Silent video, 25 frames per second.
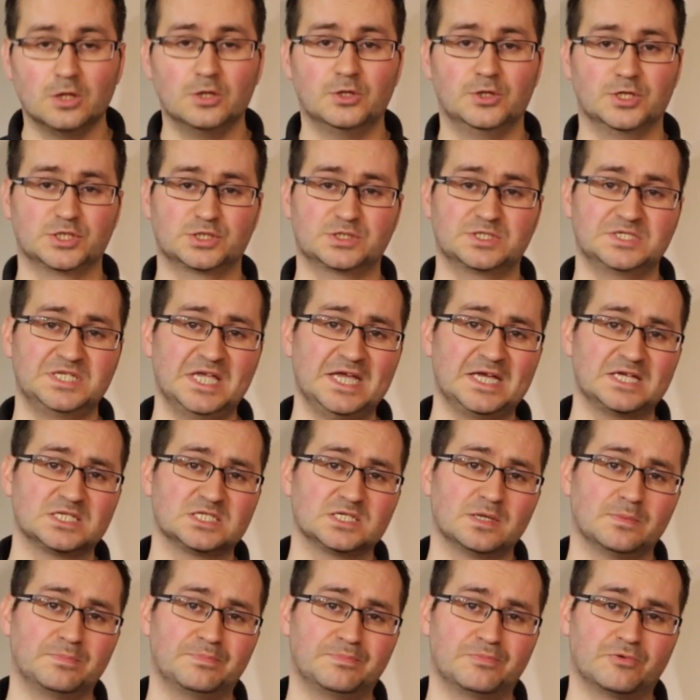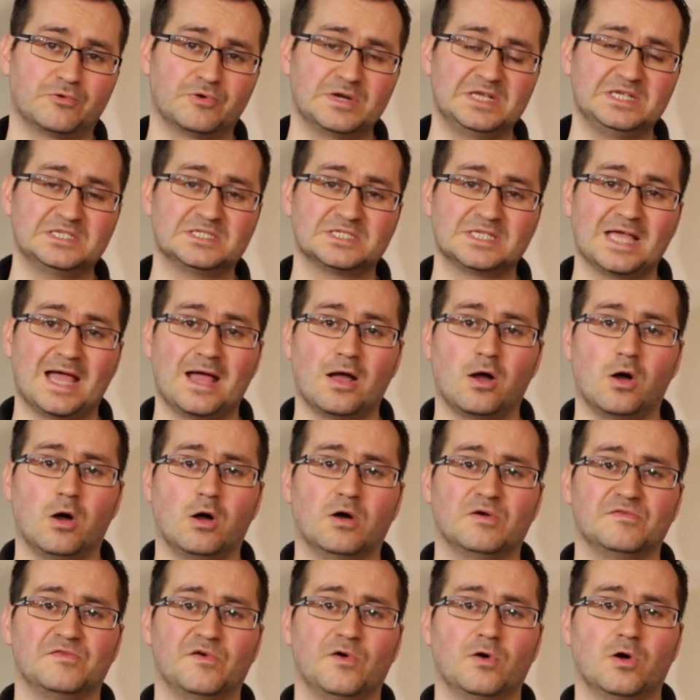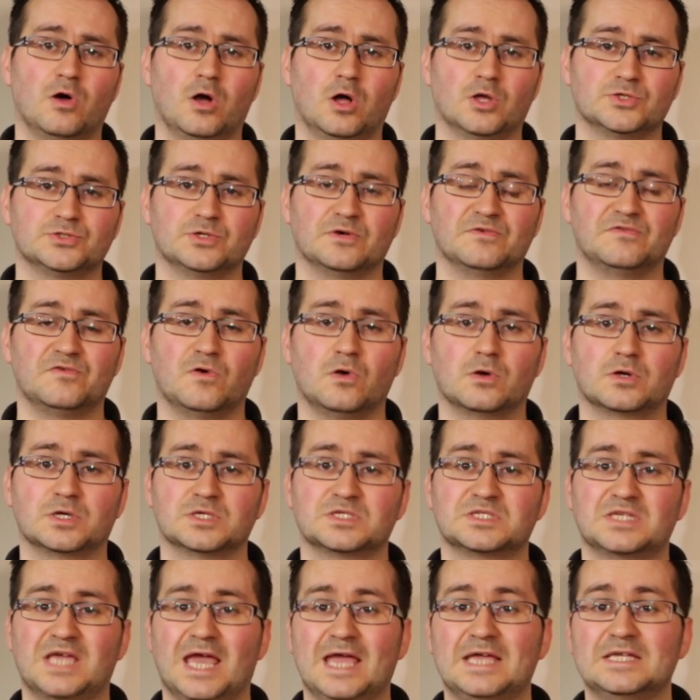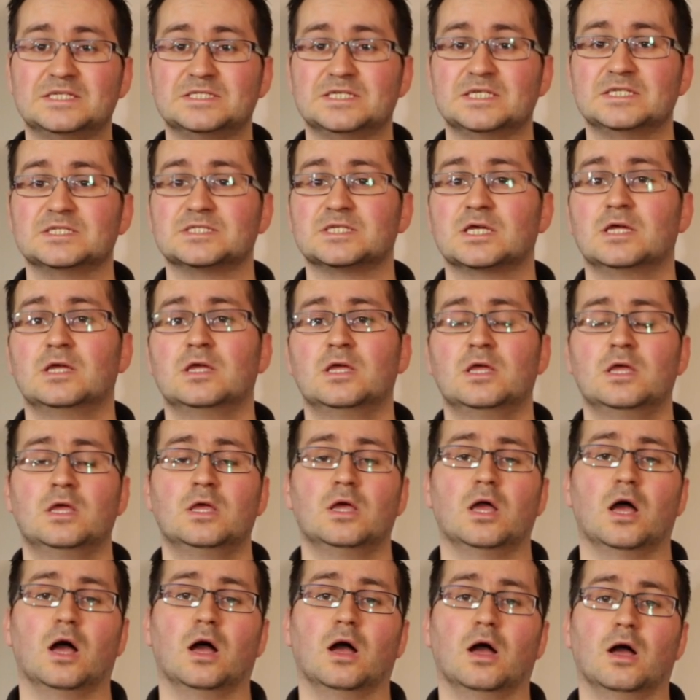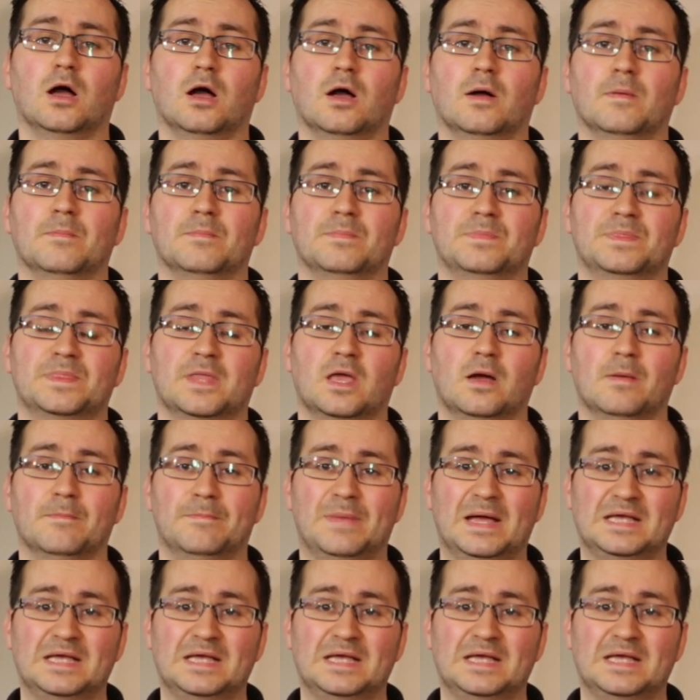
The 6 preset autofocus cases And